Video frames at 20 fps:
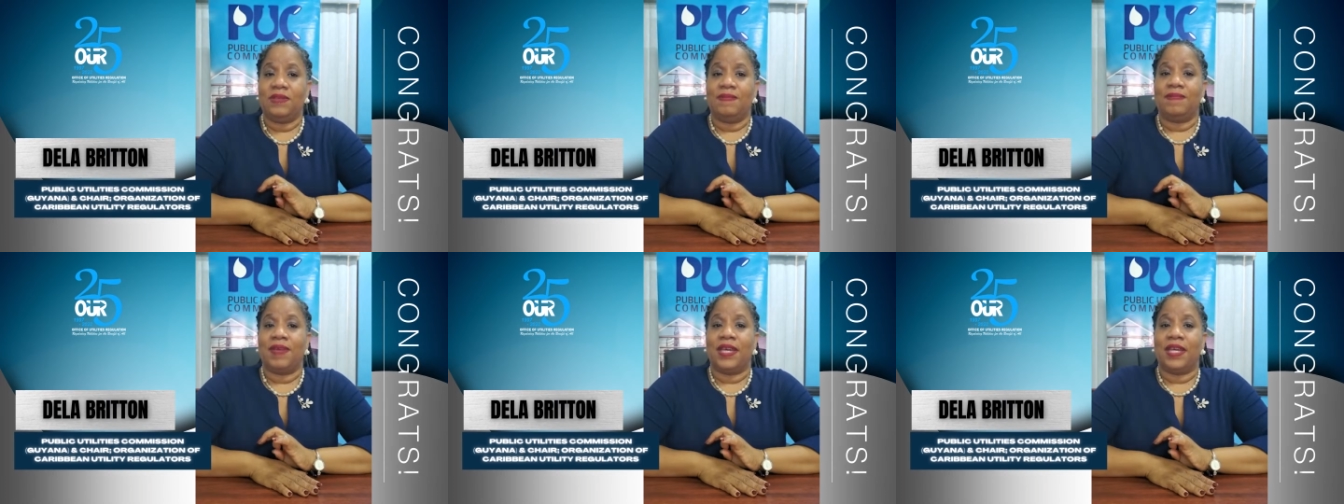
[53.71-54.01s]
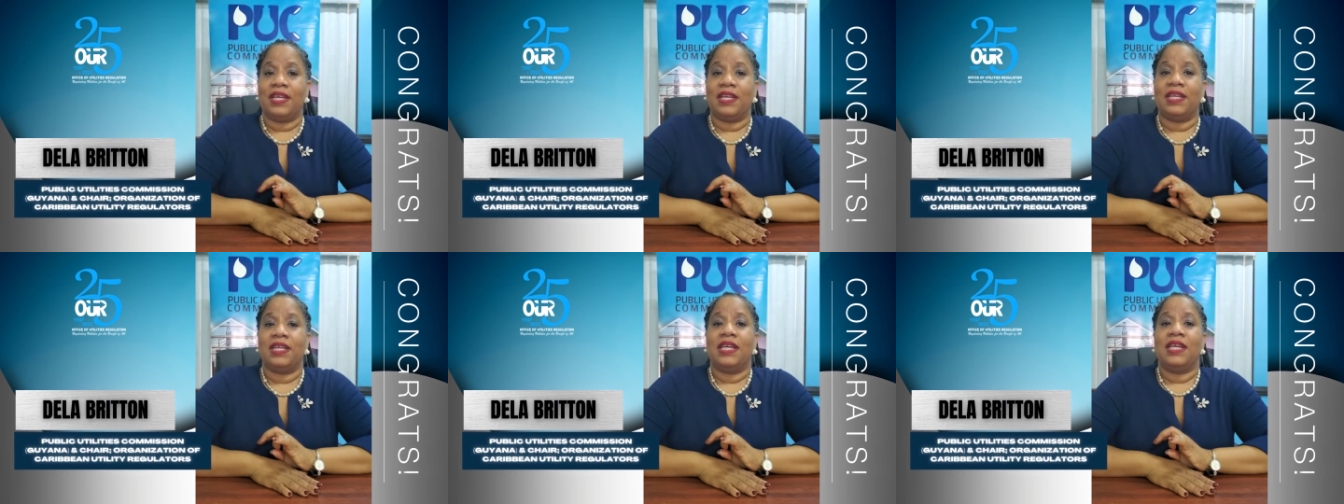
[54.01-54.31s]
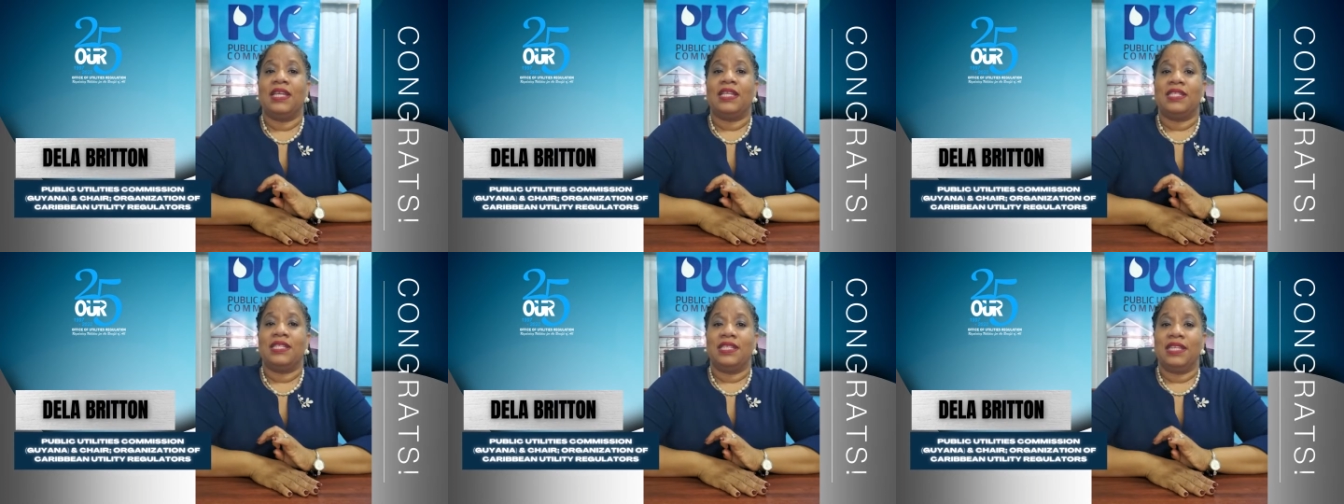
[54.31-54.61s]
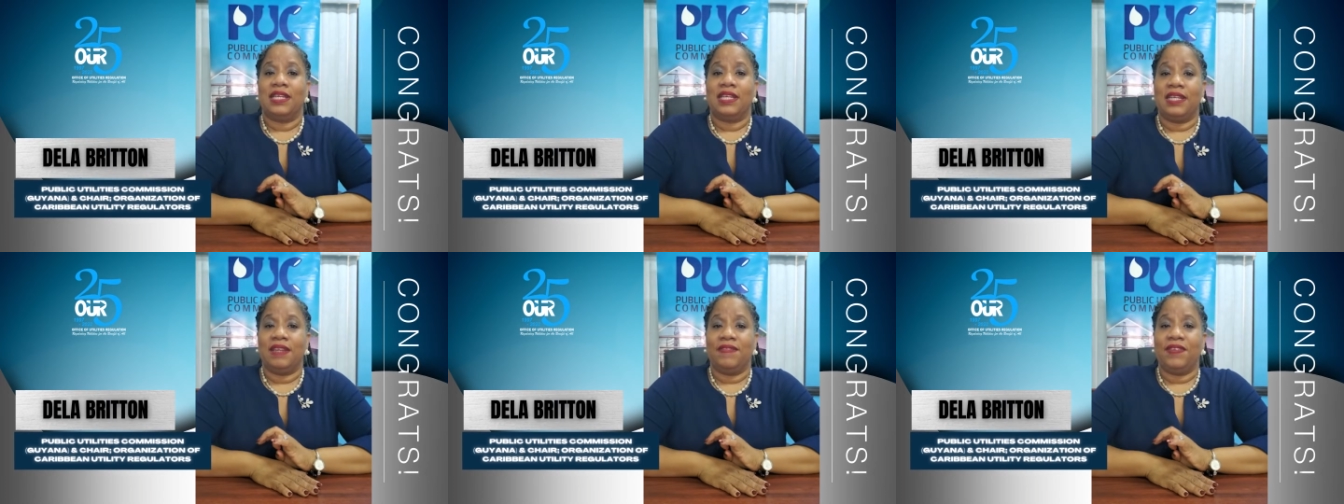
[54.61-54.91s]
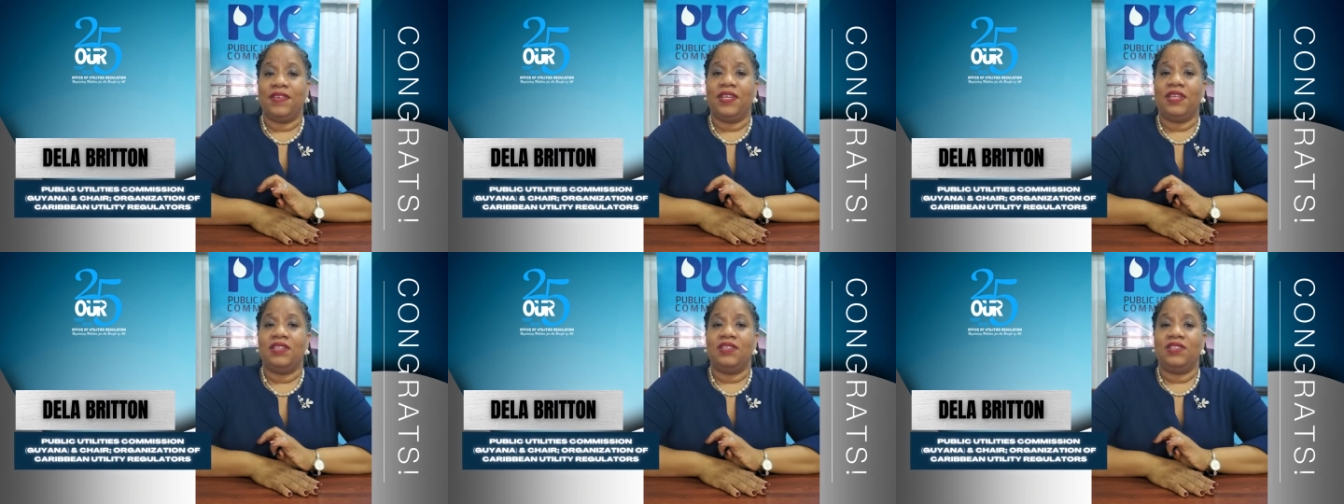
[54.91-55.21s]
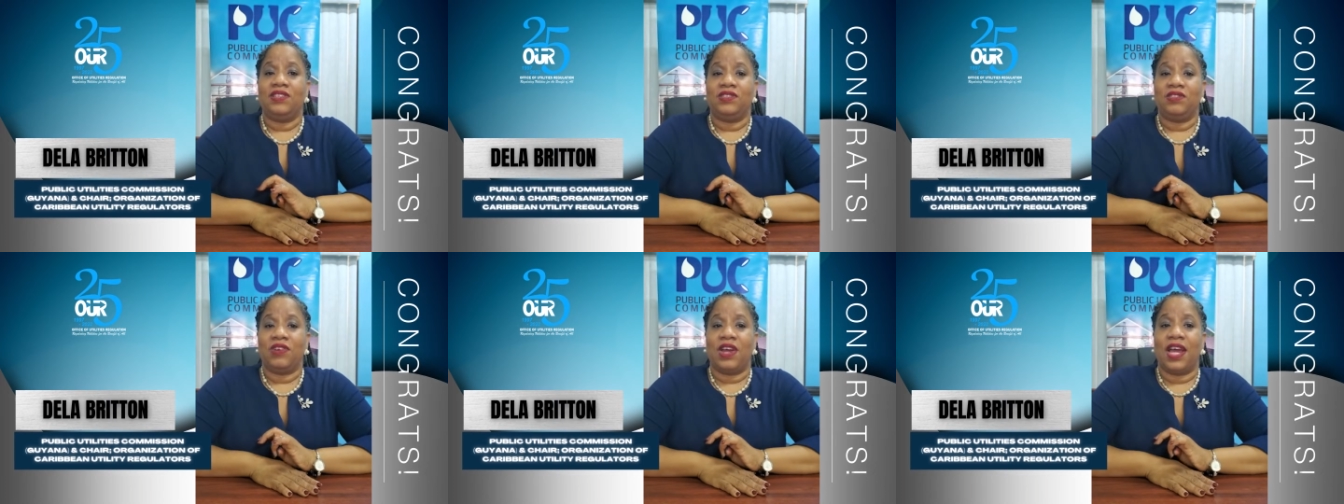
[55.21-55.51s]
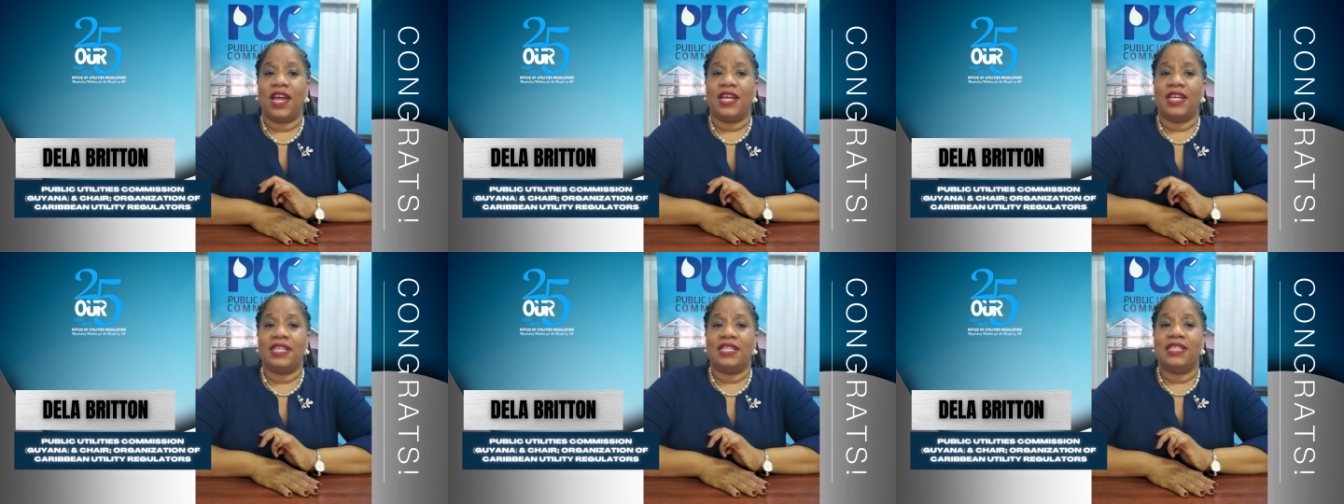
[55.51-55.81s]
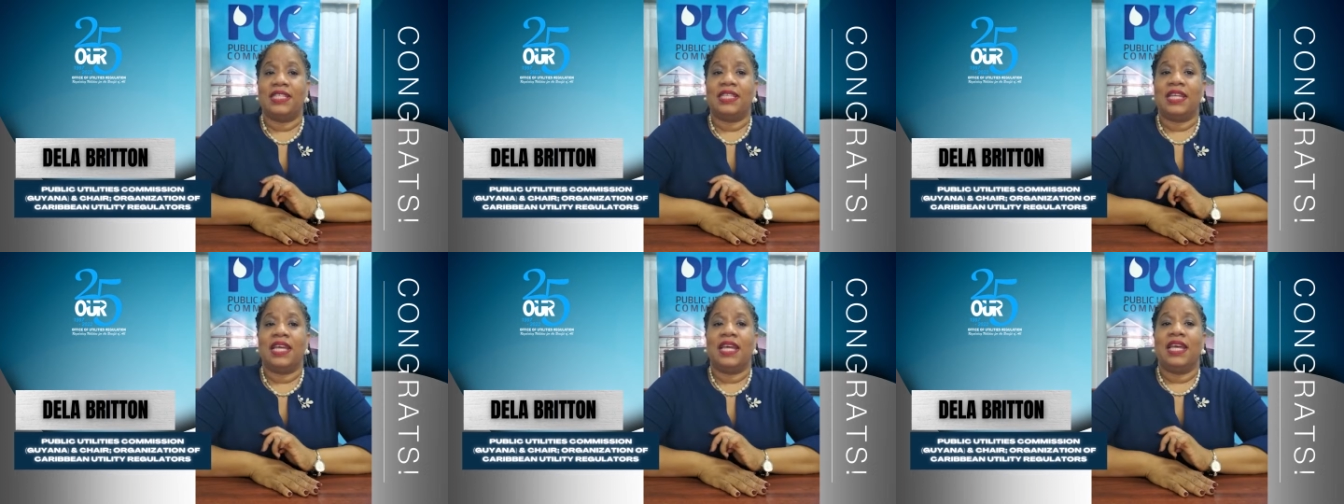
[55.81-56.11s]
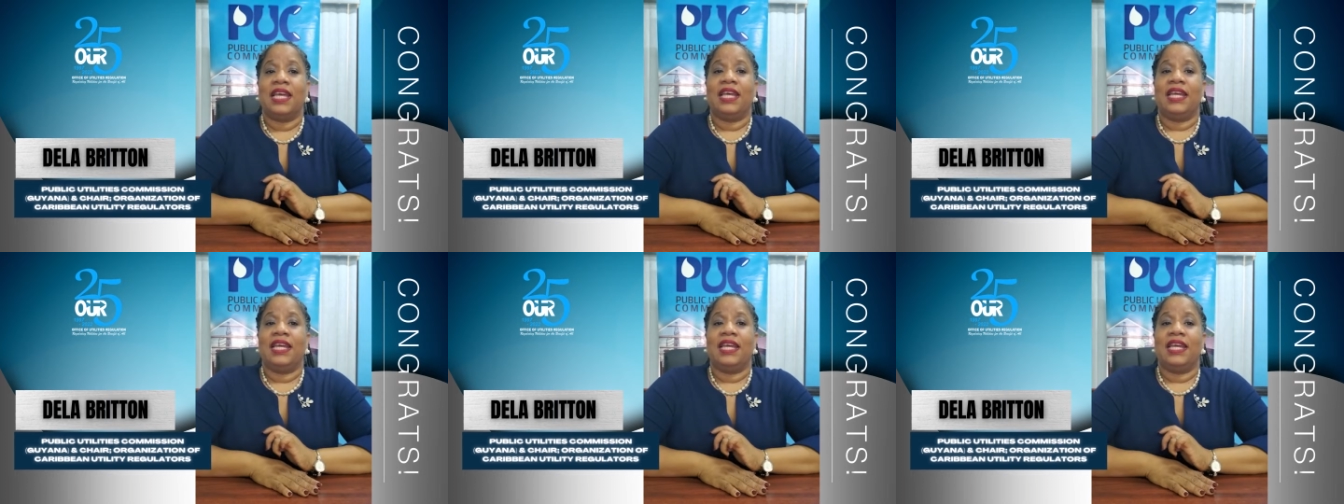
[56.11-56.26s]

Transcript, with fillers: to make significant strides